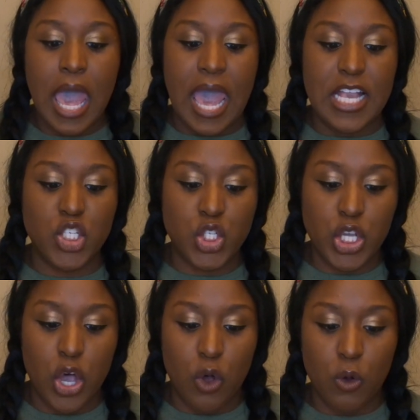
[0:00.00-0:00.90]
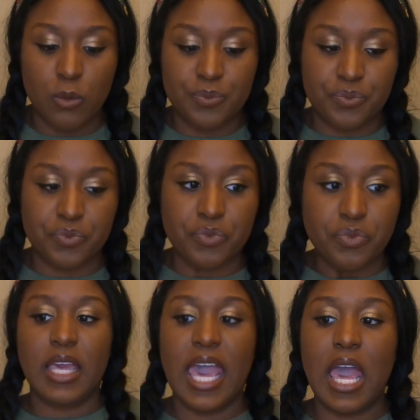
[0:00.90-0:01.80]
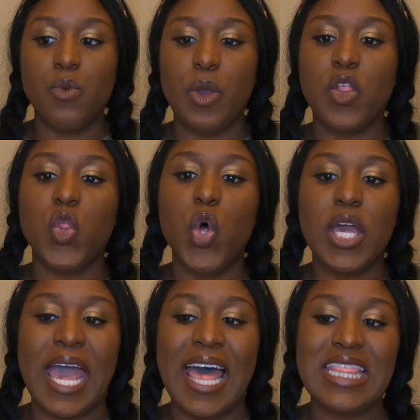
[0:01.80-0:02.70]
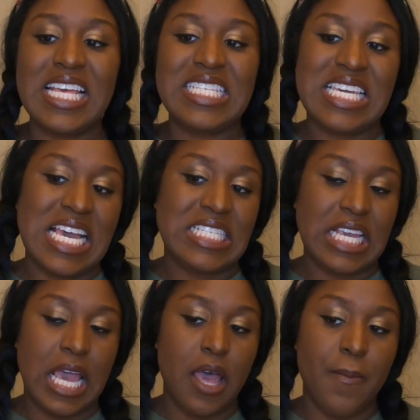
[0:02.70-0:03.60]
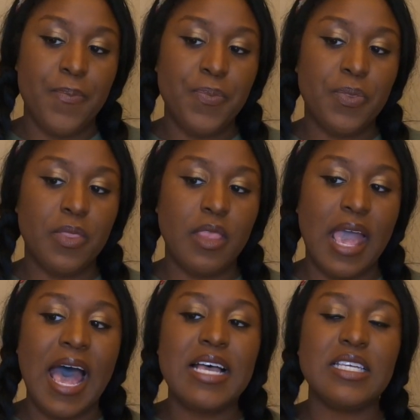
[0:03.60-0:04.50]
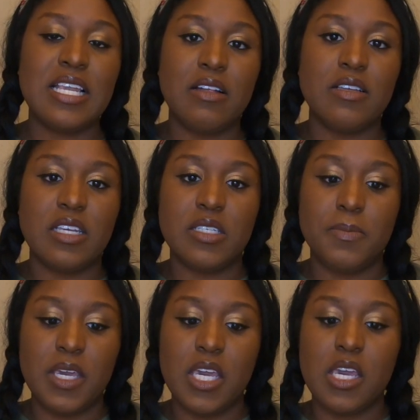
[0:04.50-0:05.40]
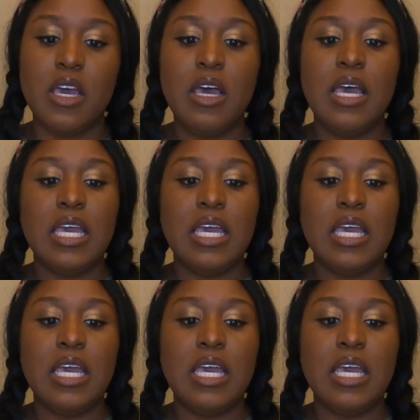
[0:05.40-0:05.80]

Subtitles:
And so can we look at the DSM as an LSSP?